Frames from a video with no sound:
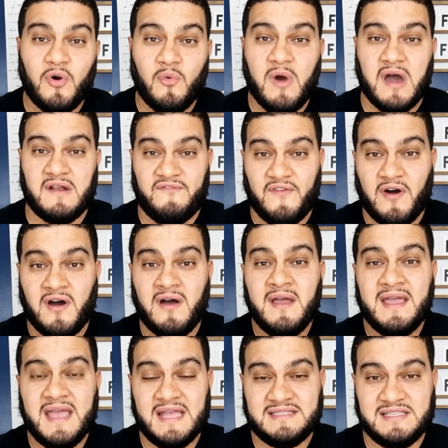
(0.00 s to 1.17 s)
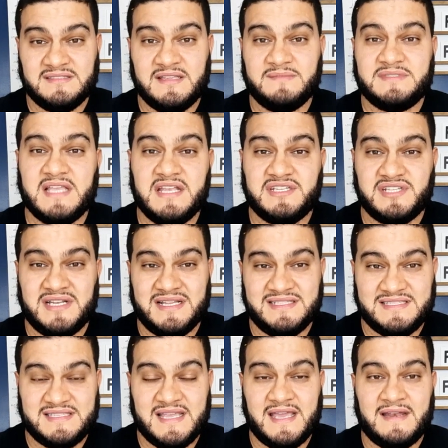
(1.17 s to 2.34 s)
want to fall into temptation and
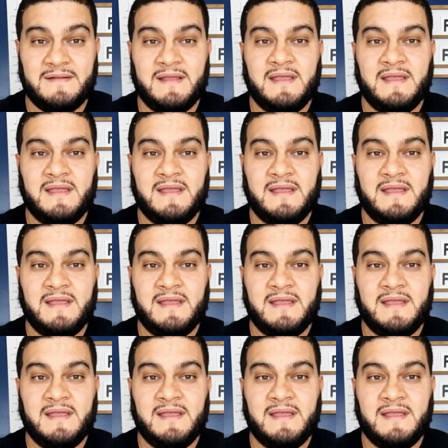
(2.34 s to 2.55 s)
sin.